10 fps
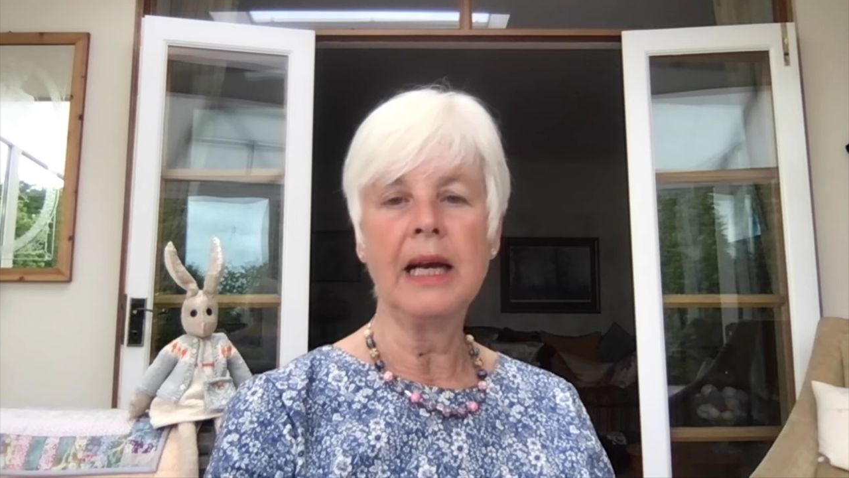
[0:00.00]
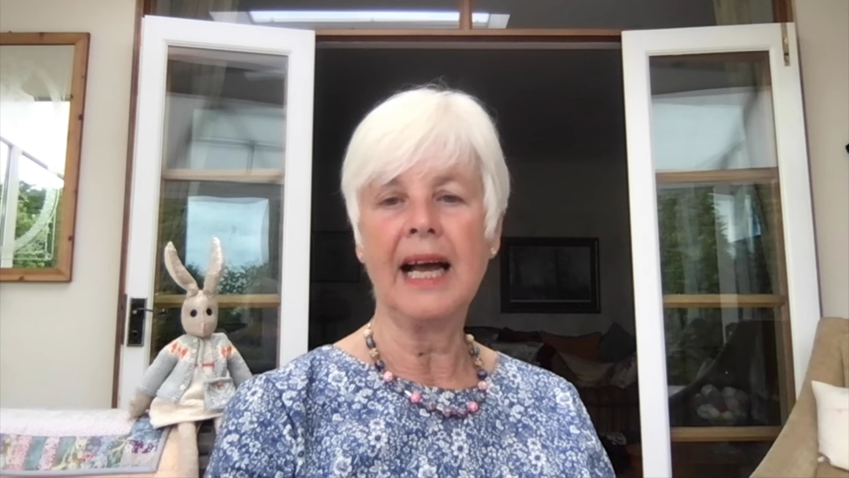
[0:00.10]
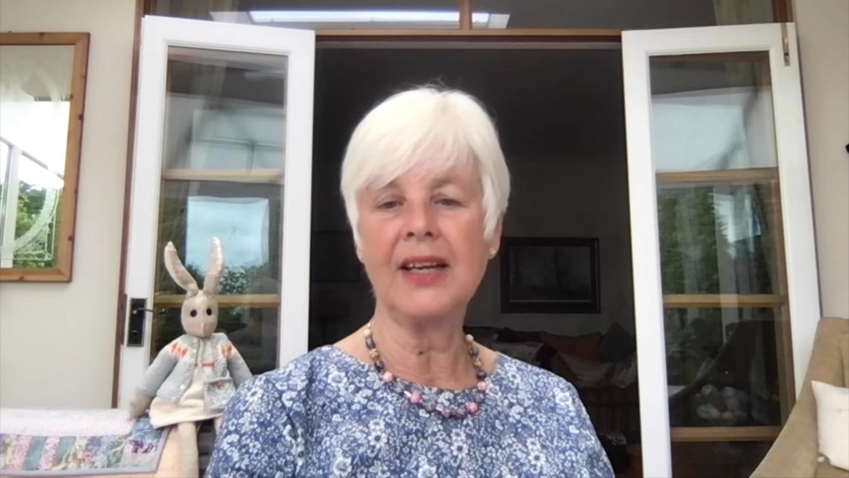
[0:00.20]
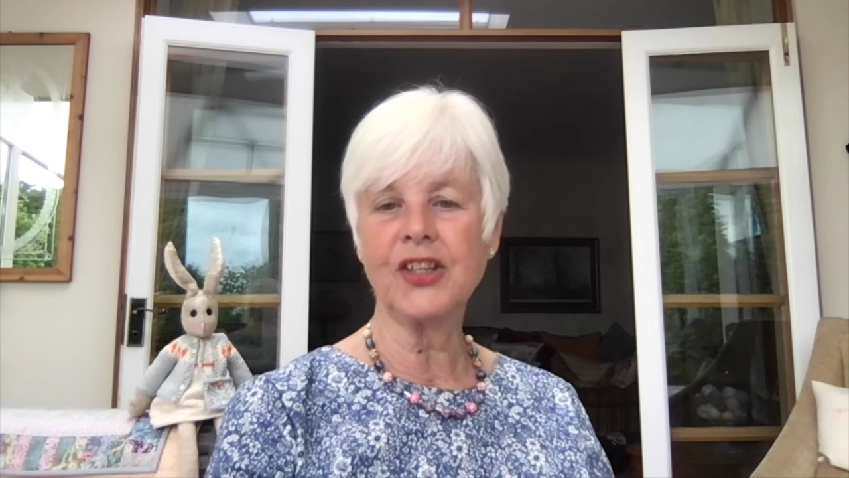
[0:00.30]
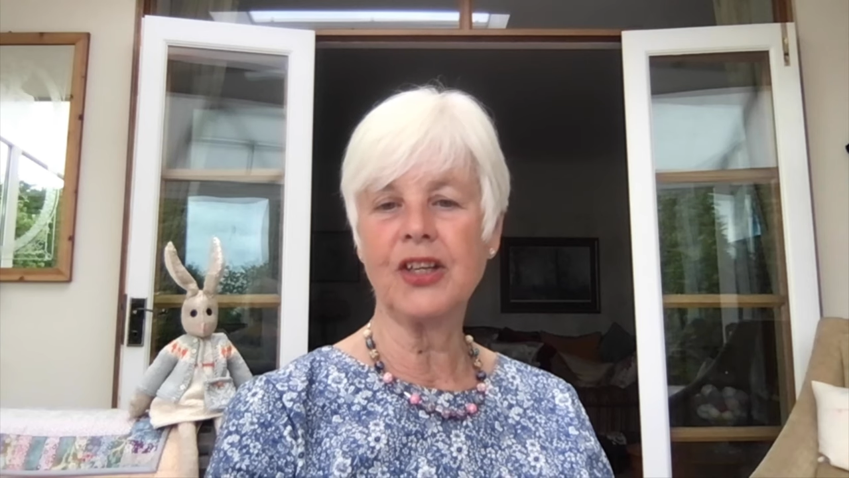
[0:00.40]

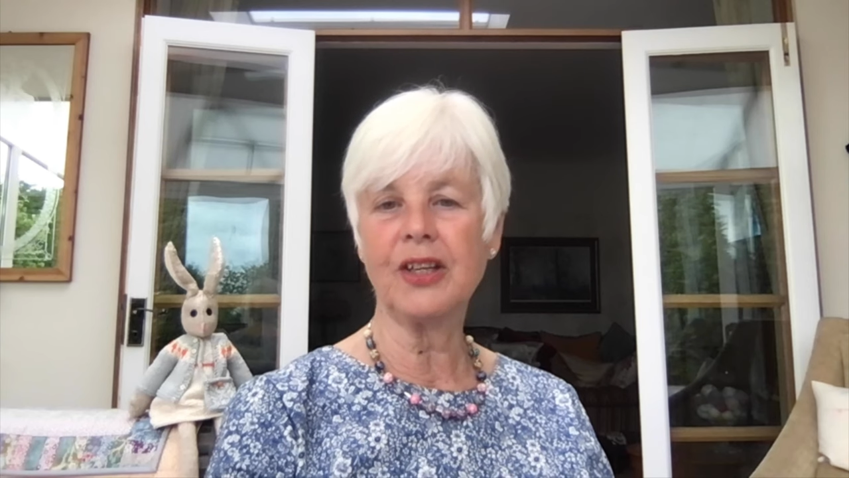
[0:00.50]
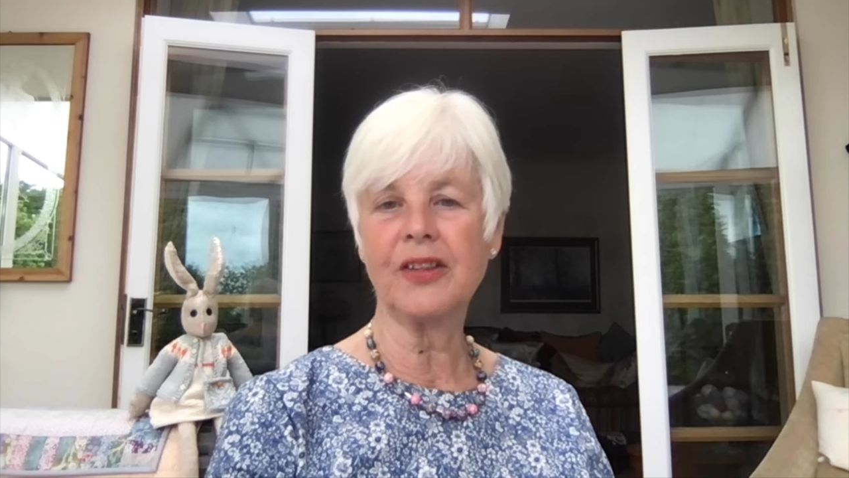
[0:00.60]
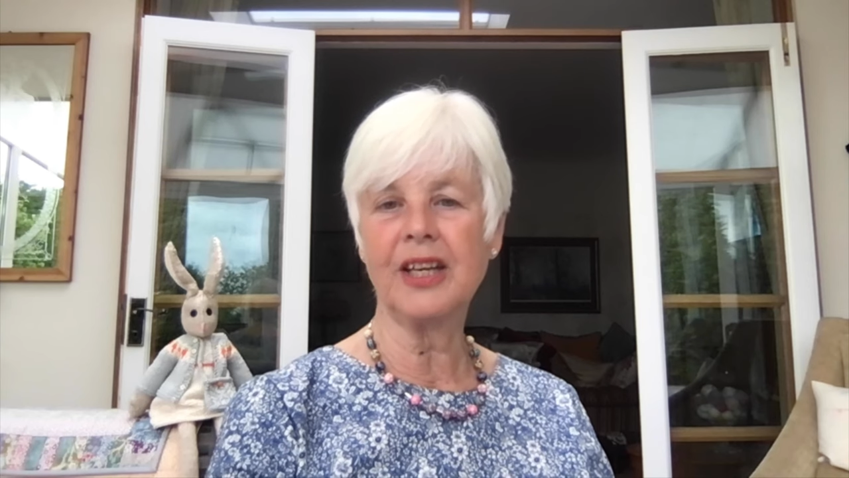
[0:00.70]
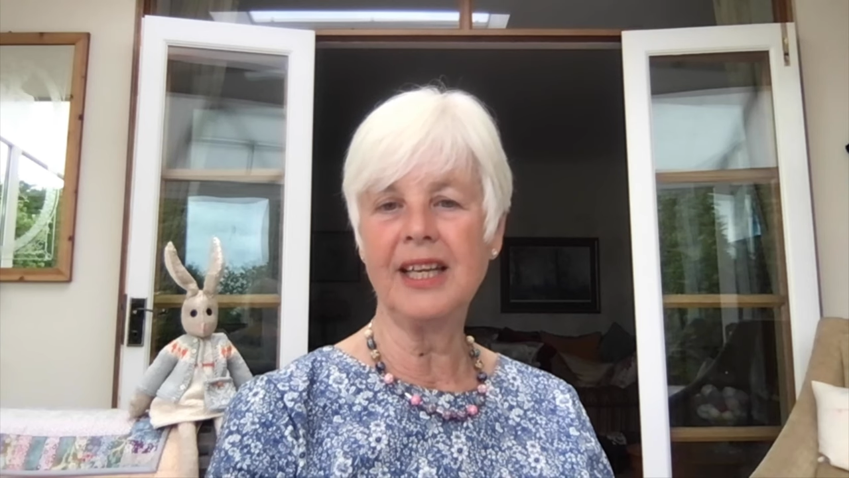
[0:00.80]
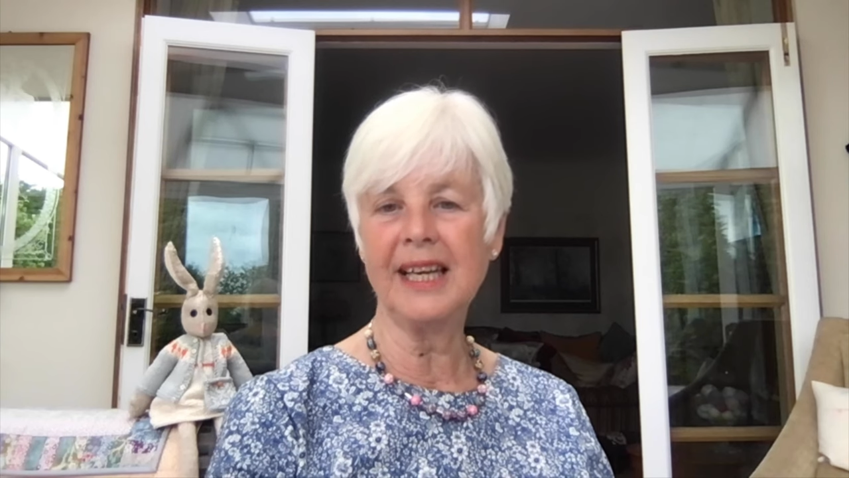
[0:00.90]
and
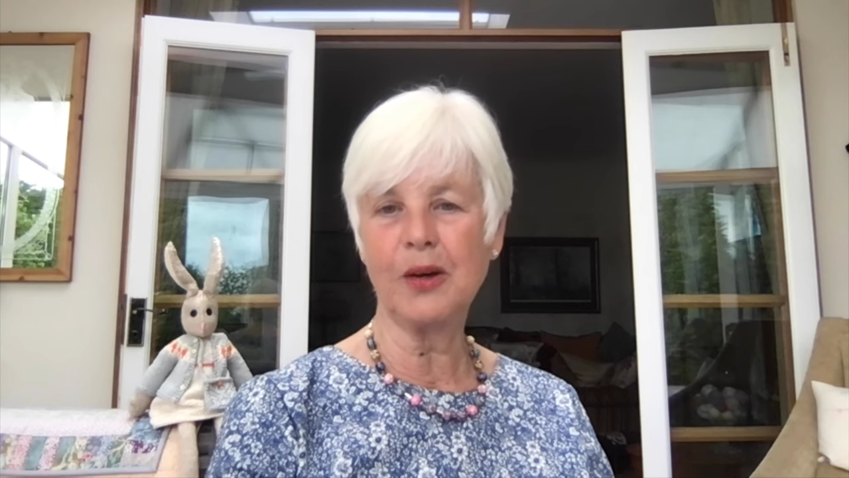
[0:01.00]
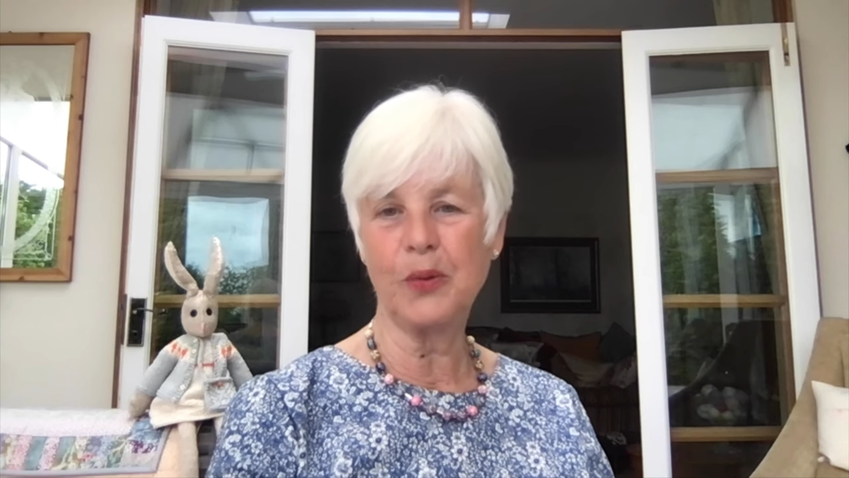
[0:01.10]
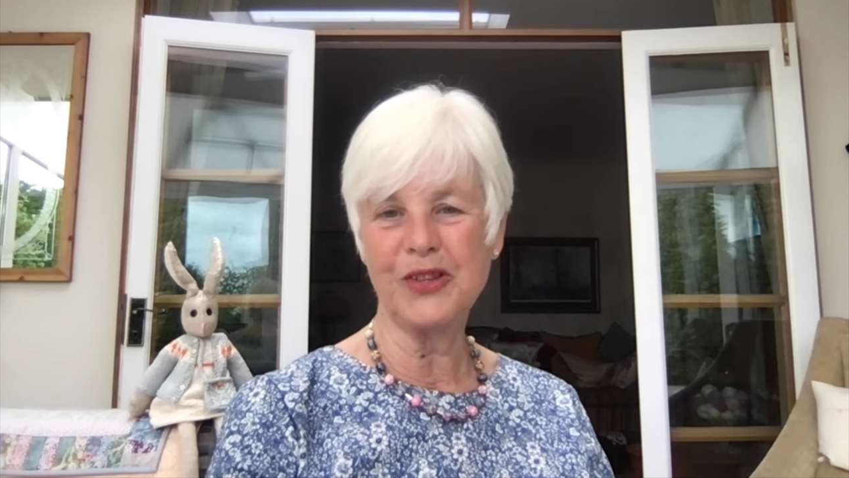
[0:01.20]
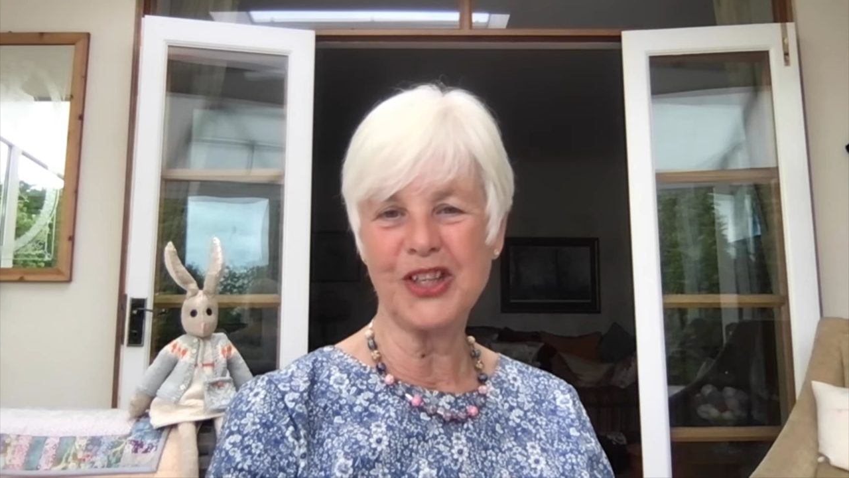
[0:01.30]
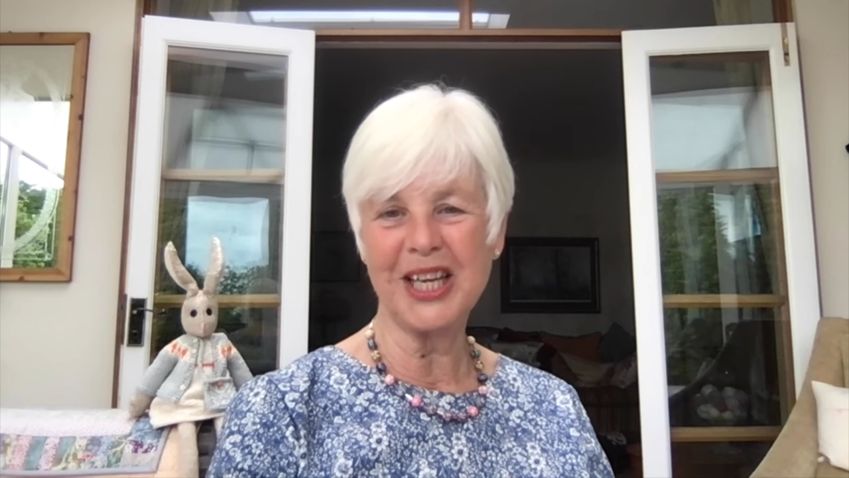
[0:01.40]
the link
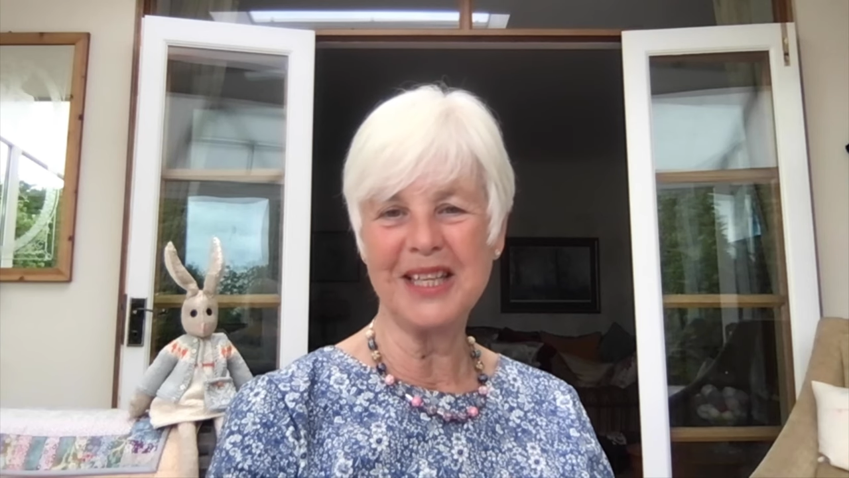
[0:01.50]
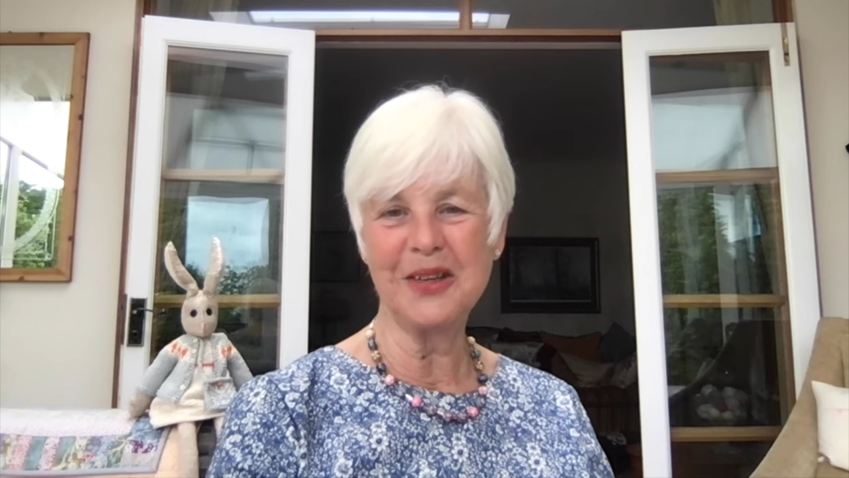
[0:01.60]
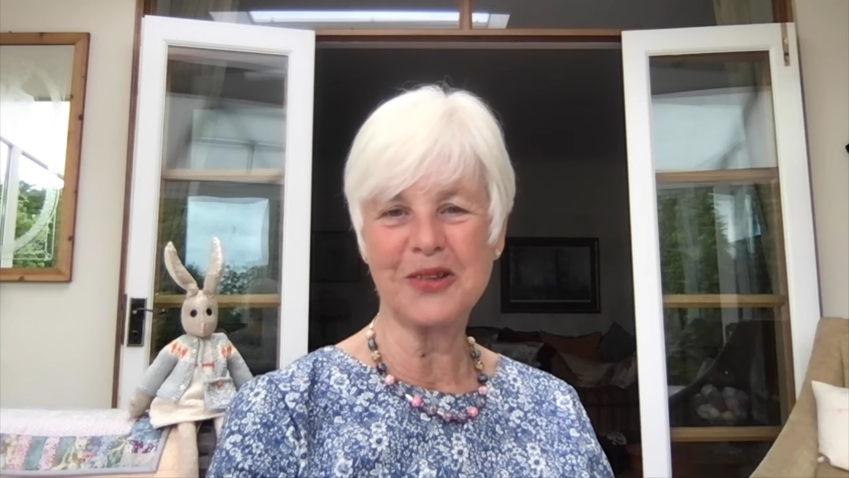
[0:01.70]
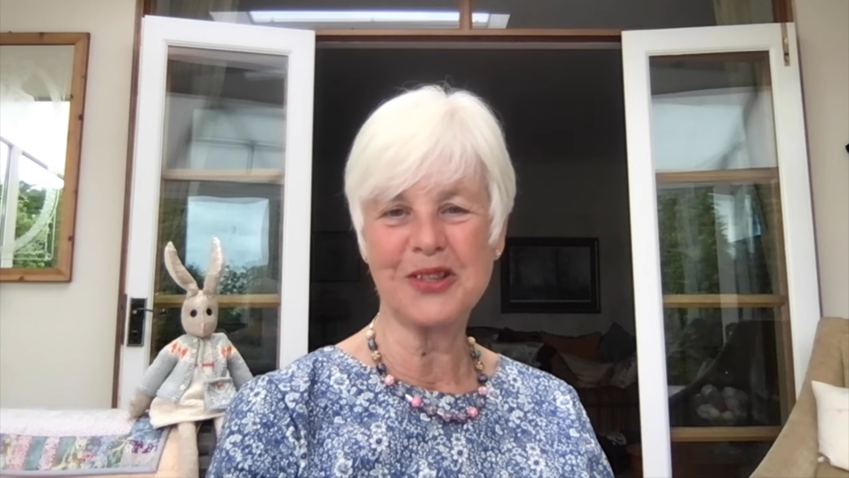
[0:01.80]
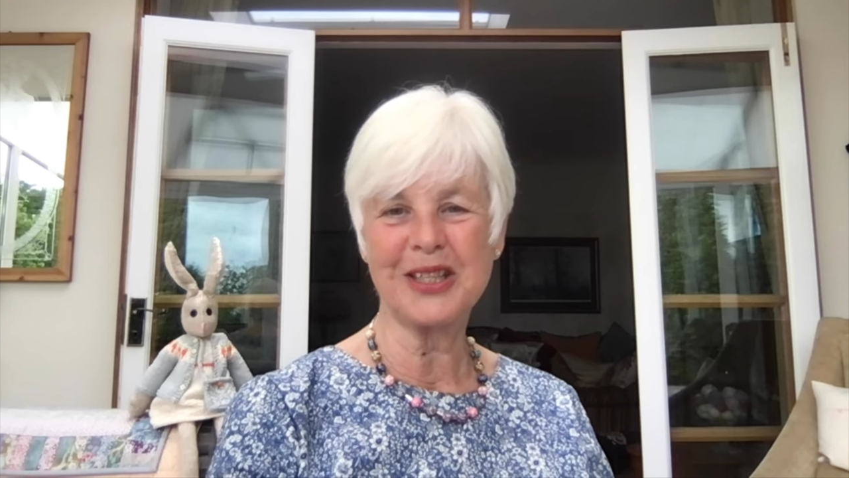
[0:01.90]
with Jane
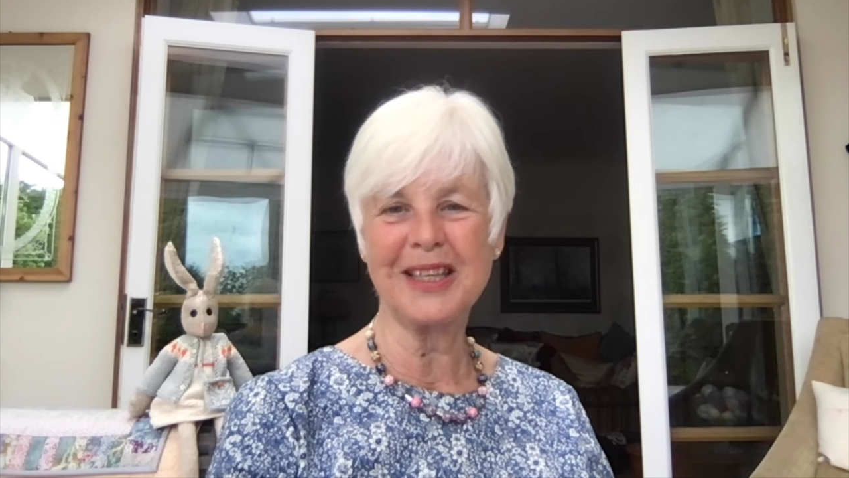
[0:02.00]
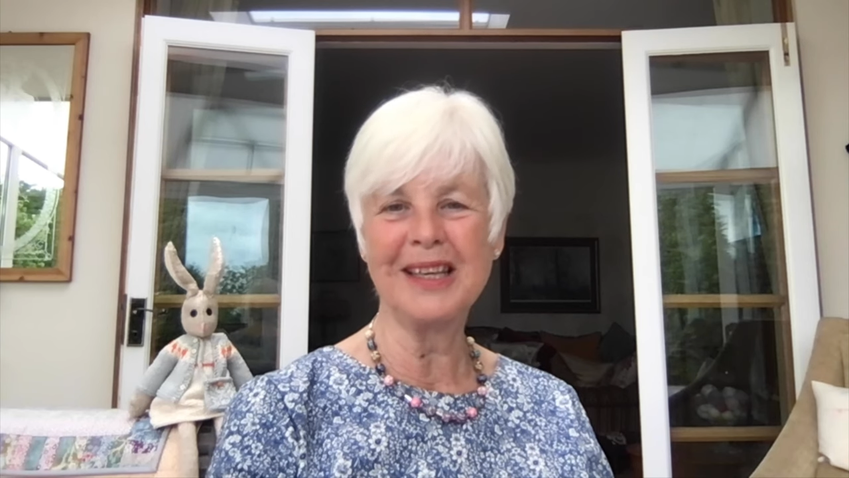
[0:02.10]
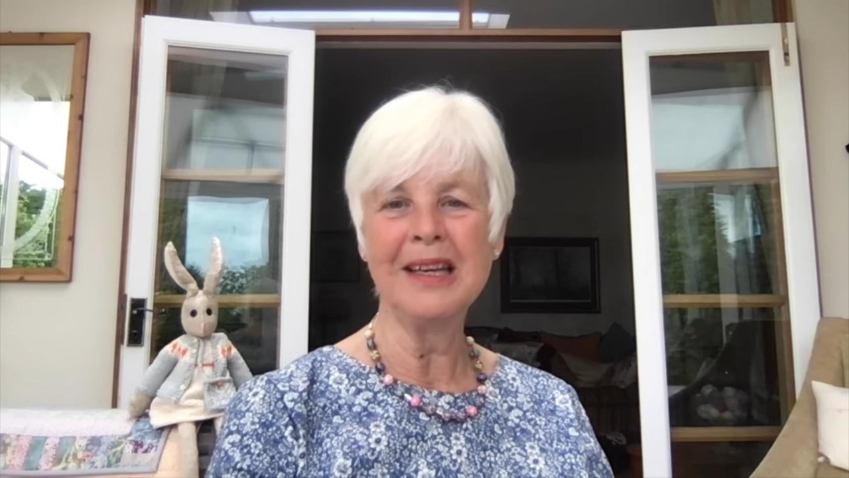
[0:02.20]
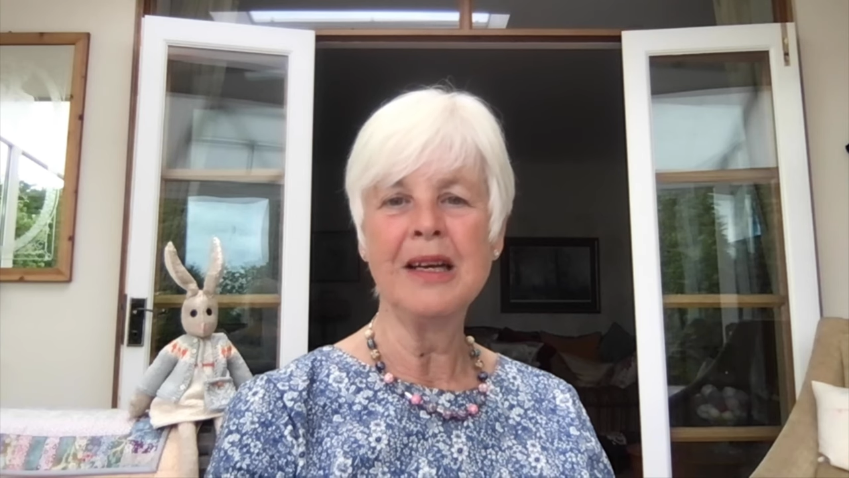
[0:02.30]
Austen